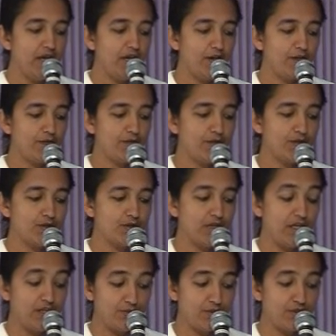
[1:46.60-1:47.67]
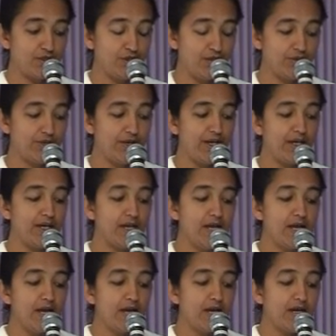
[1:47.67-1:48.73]
He was, it was during
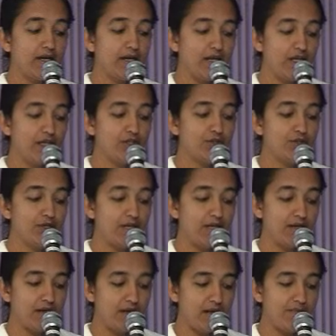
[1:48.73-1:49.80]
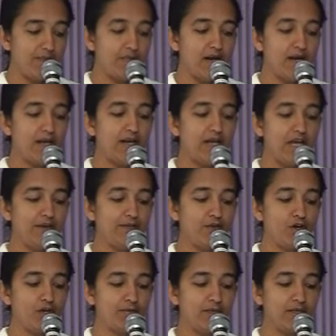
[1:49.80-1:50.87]
uh, Indo-Nepal
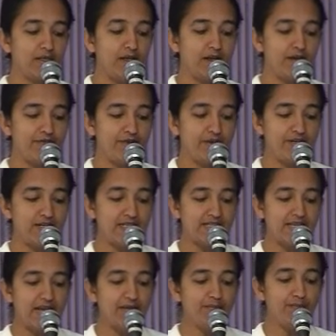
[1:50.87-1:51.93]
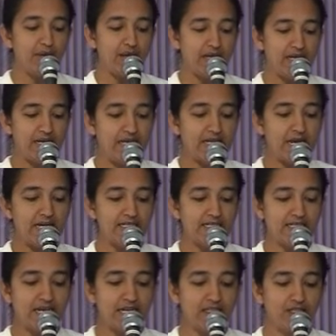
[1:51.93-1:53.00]
Environmental Awareness Campaign in
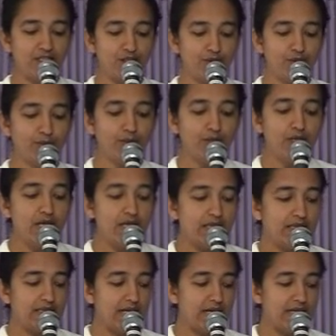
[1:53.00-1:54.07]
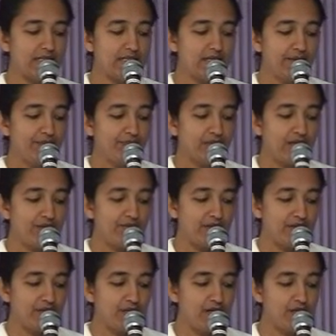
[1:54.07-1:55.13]
1992 that in
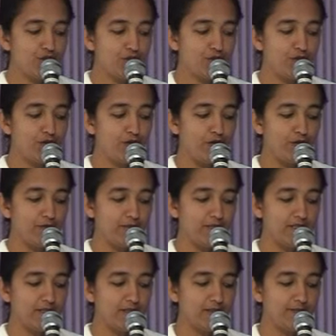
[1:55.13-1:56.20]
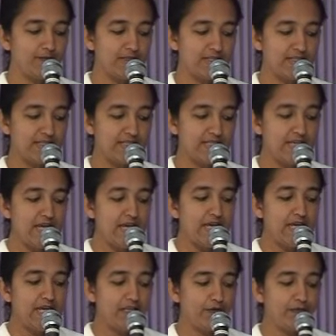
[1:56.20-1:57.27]
recognition of his services
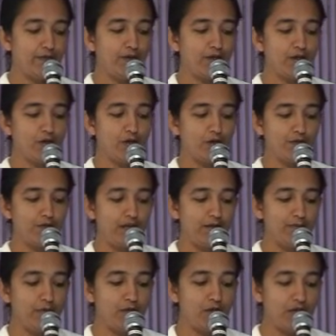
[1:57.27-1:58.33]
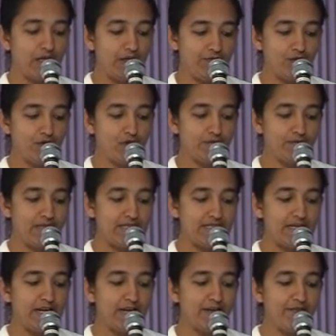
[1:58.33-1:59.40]
in the field of enviro
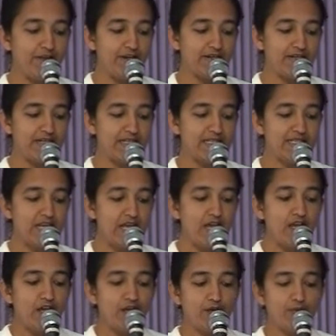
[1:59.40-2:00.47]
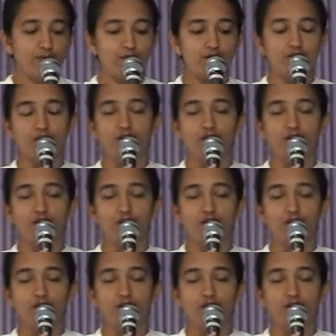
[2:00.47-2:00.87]
environmental awareness, he was